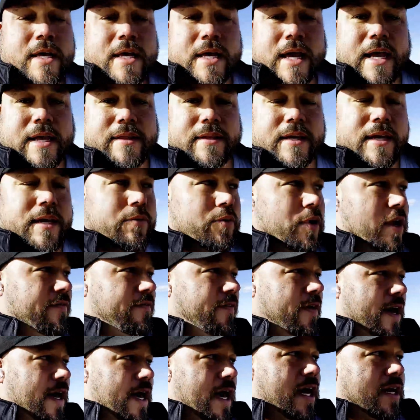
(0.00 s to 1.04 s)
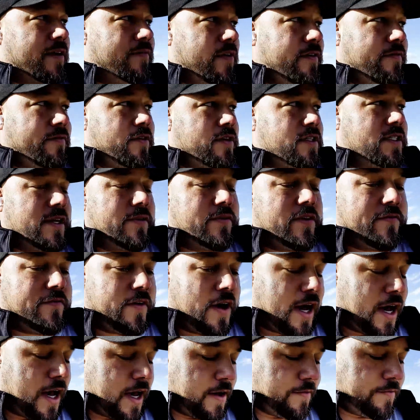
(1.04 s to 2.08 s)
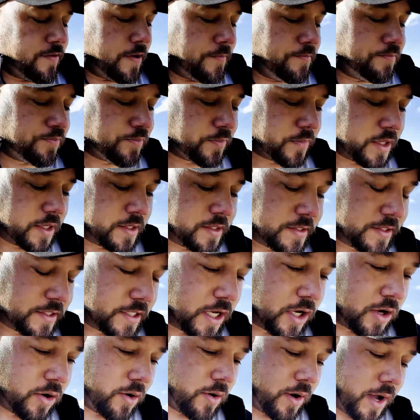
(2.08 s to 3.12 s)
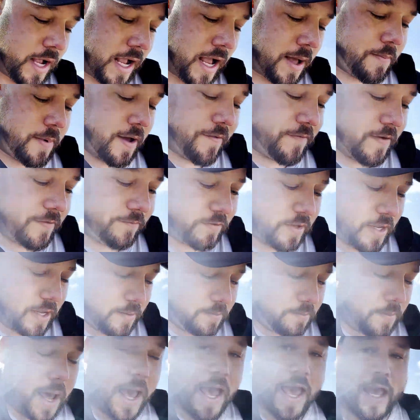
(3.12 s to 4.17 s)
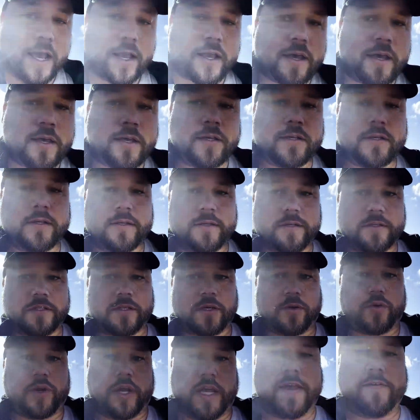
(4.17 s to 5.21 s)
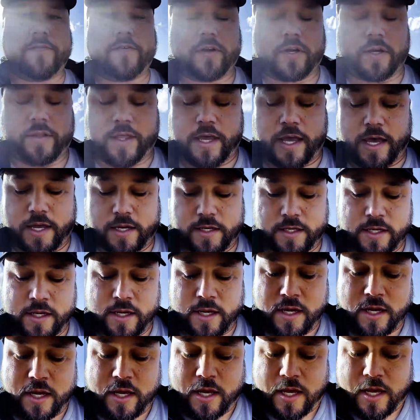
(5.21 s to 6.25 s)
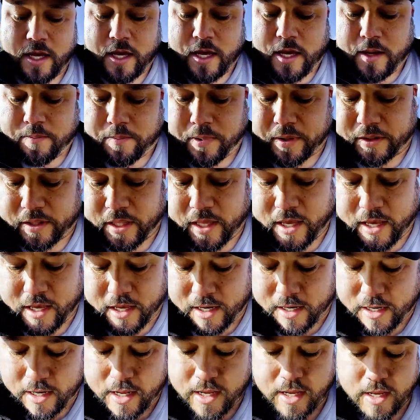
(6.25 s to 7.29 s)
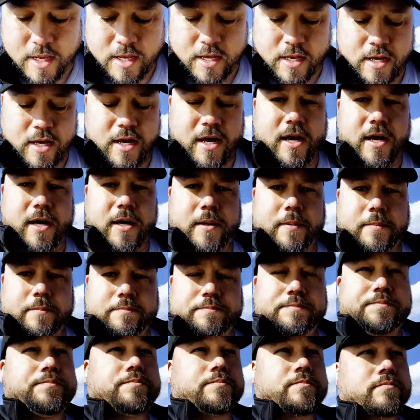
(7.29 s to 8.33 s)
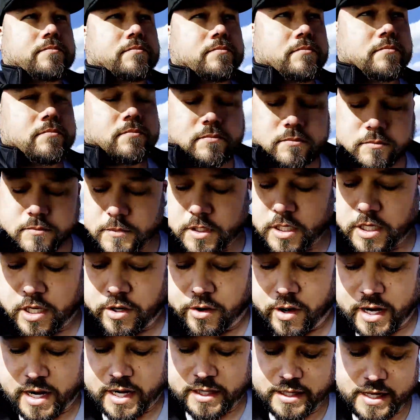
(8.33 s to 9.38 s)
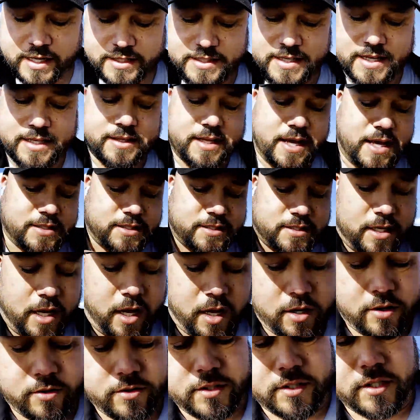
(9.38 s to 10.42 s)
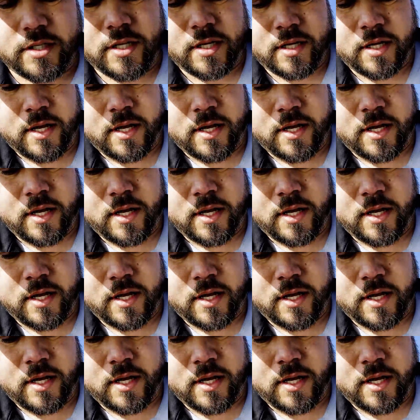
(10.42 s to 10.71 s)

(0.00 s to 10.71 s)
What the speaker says: and then refi out of it for 75. So I got my 15 back, so we're even on that. But then I got that $10,000,